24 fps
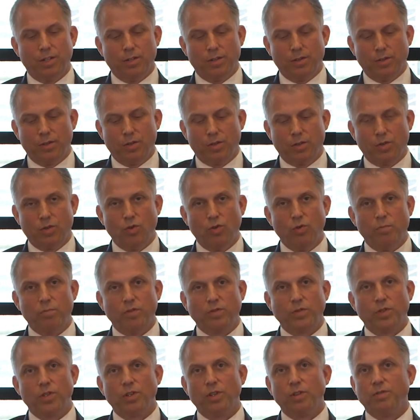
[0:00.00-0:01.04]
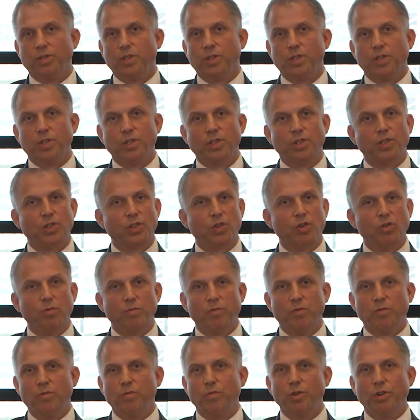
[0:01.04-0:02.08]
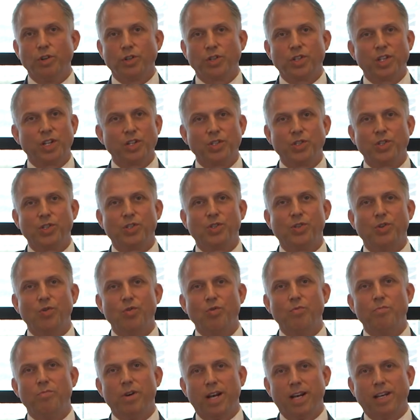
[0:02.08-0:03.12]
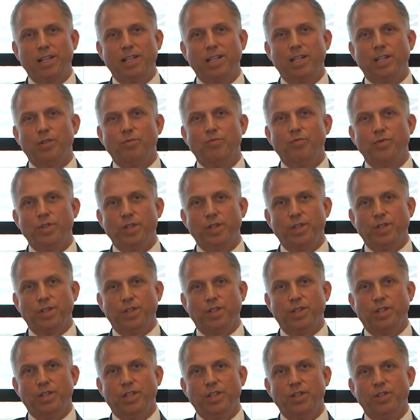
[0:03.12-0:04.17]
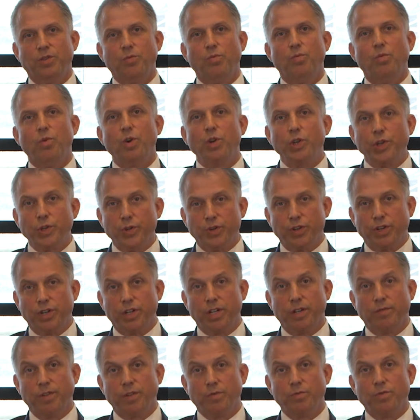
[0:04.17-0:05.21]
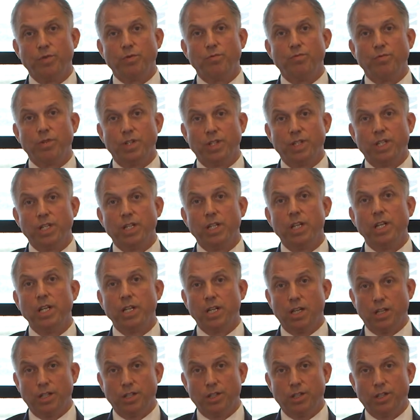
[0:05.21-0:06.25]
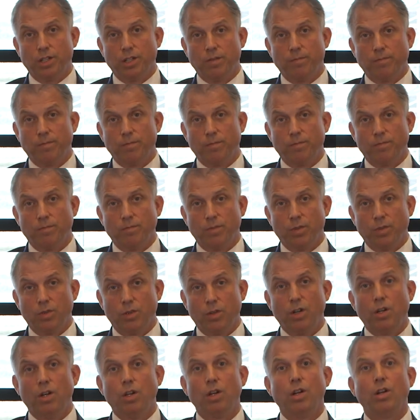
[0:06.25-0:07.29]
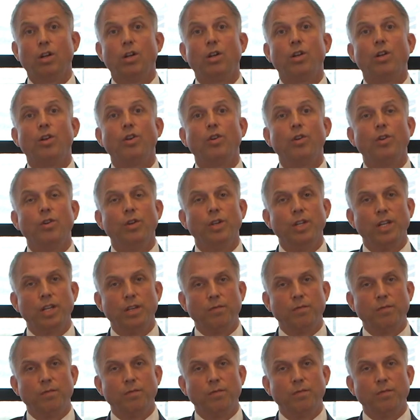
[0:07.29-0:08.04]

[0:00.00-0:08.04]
scope of services, scope of works are so badly written that you wonder if it was written in English? The